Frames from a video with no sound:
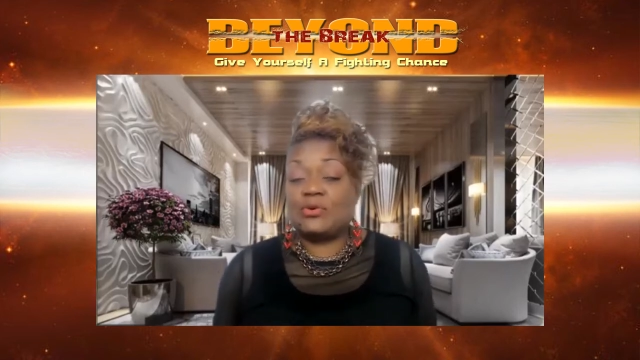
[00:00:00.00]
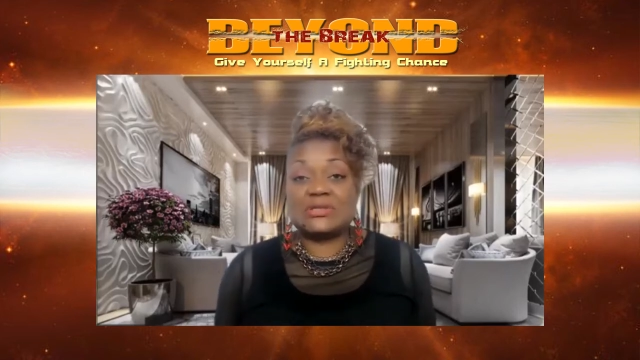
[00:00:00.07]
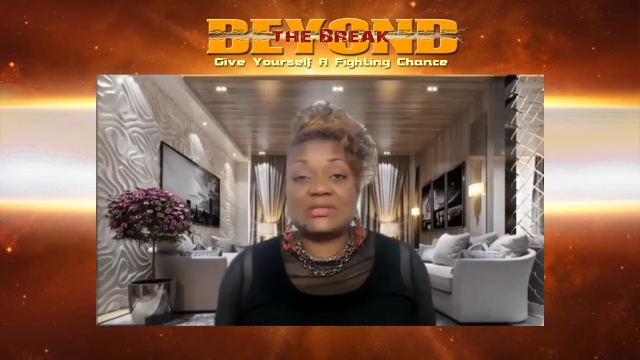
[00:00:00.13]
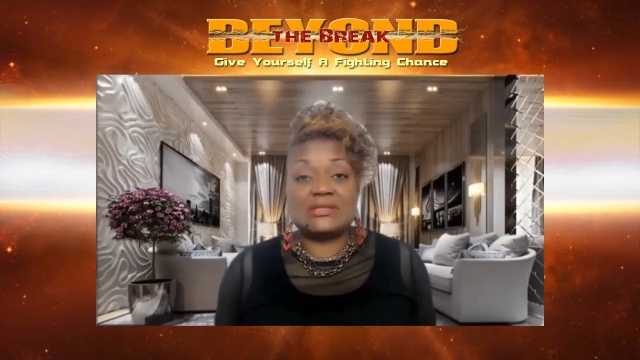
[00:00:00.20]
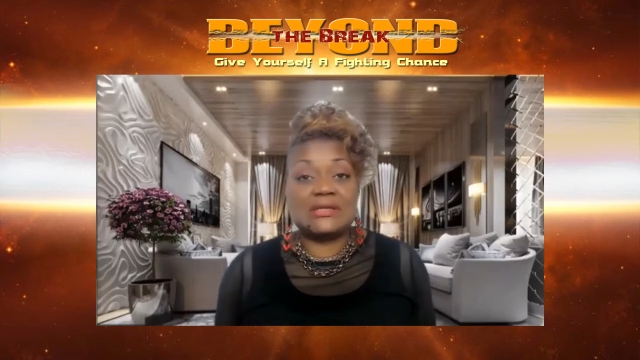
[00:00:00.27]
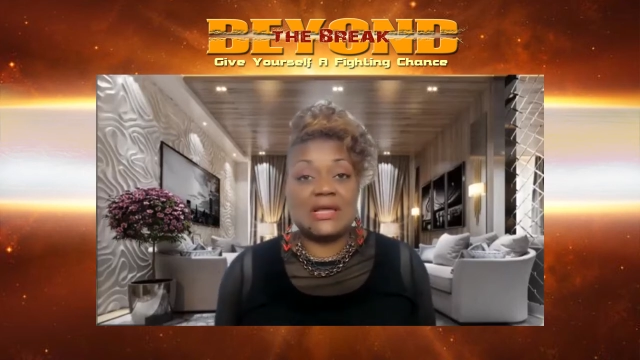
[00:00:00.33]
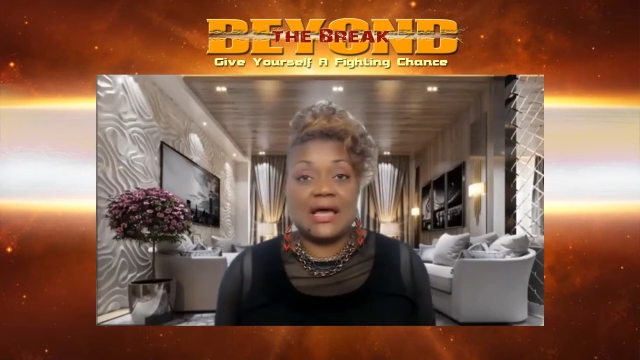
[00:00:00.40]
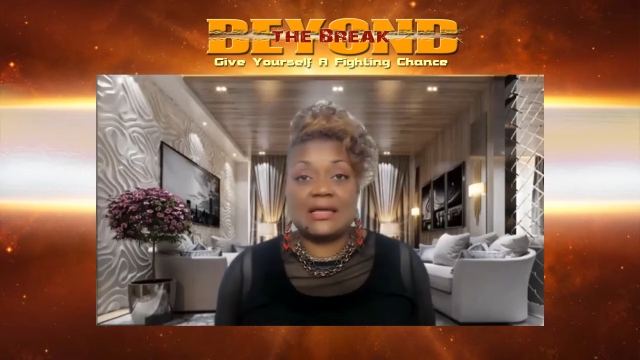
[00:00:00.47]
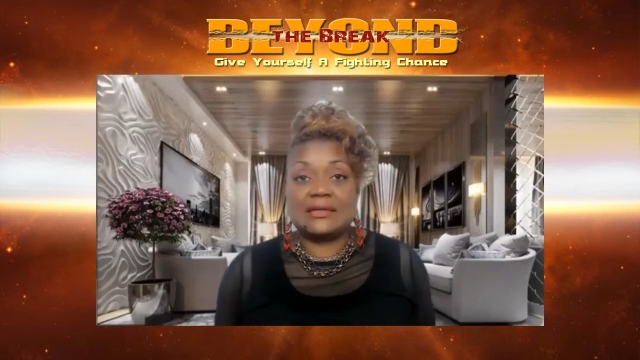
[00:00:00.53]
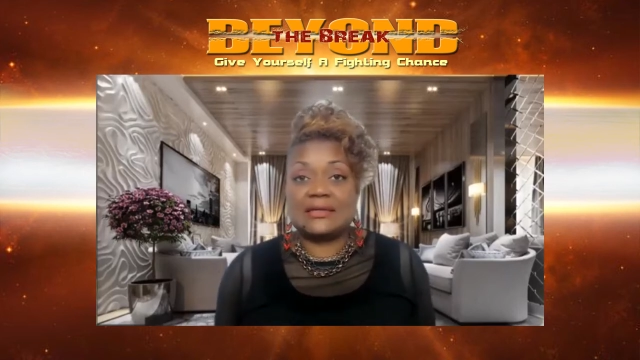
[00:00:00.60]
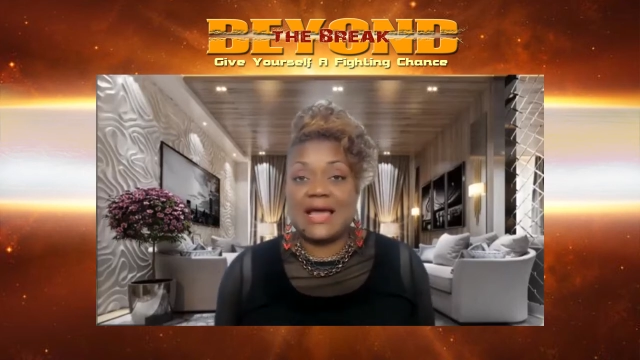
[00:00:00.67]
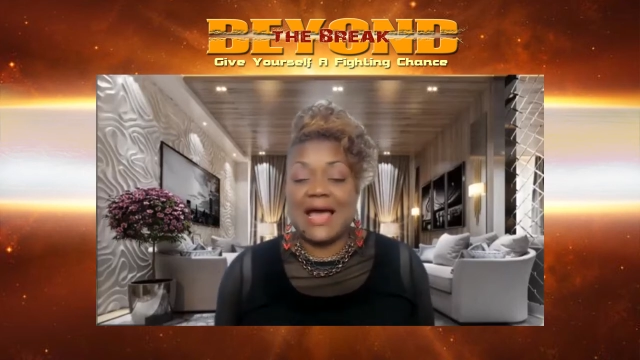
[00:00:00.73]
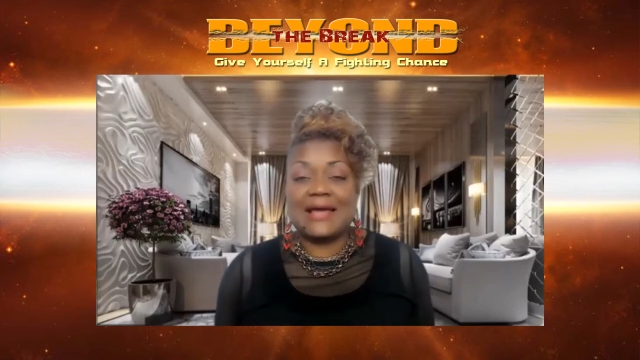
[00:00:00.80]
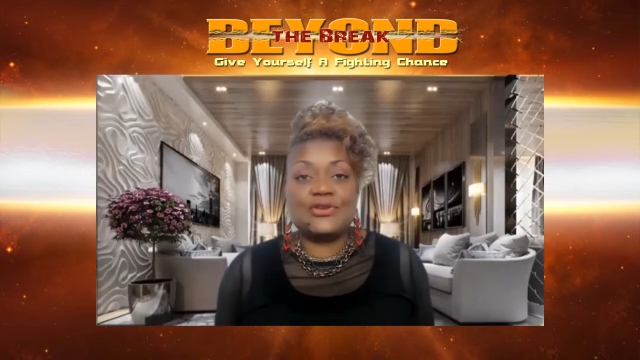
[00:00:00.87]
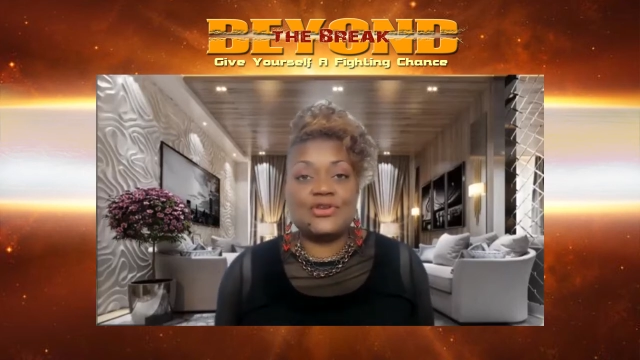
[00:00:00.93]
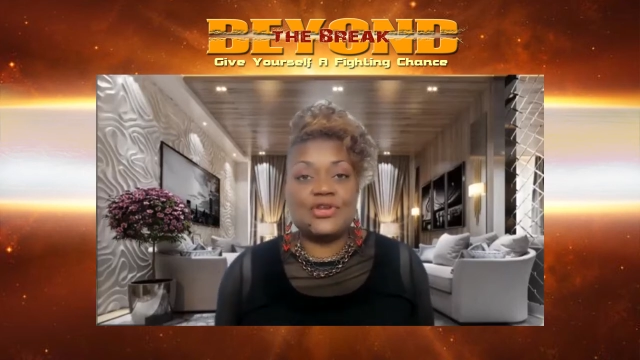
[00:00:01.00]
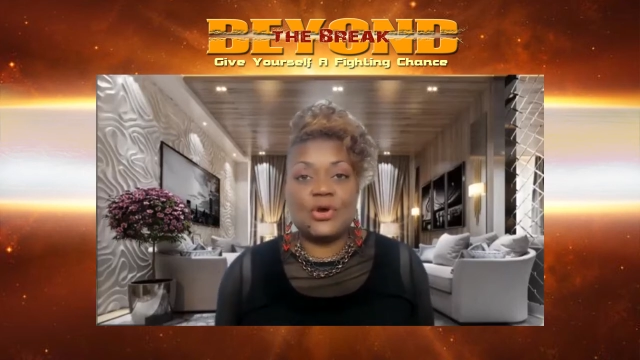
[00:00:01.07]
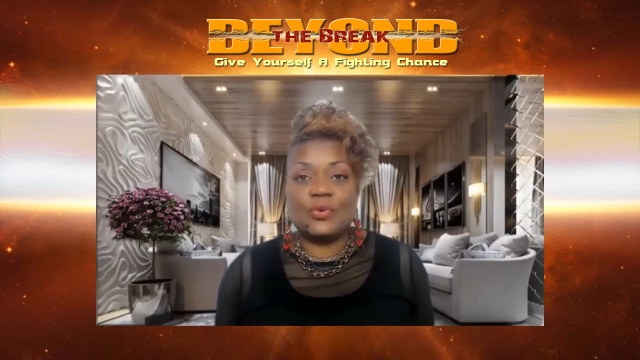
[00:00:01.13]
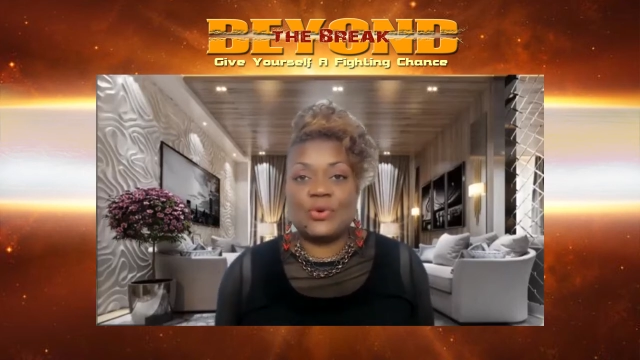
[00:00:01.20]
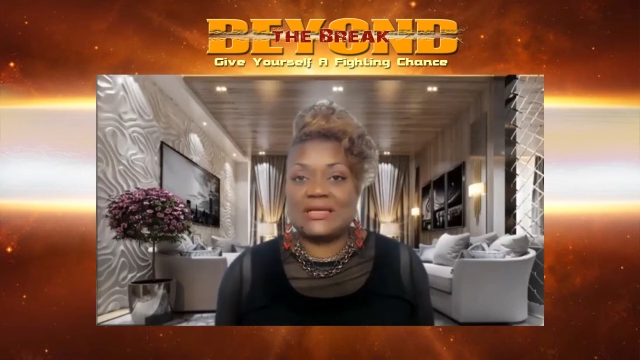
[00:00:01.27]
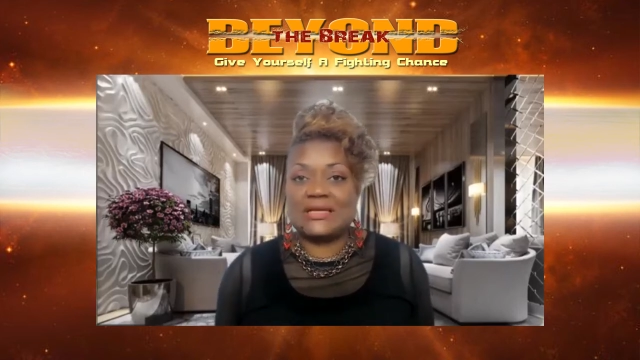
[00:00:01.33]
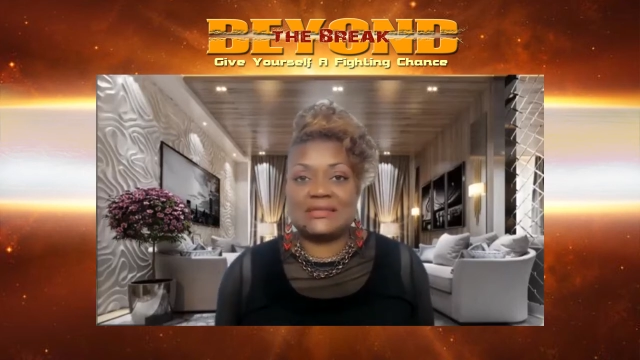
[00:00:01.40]
was done. I
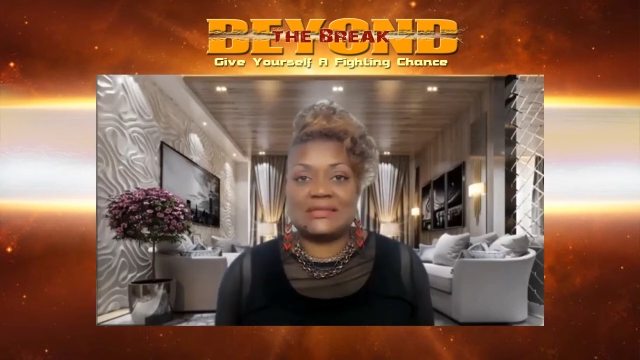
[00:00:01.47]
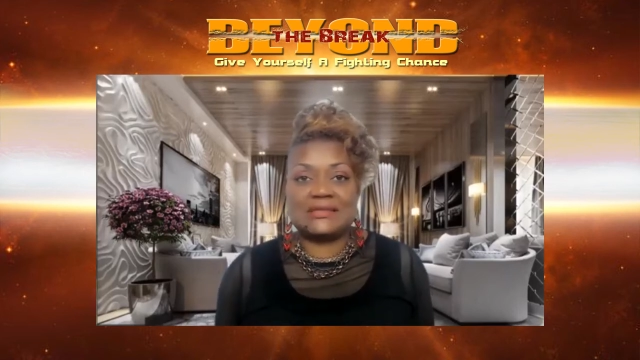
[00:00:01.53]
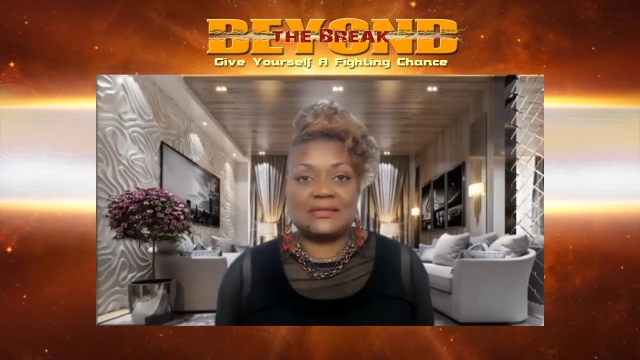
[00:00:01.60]
knew it.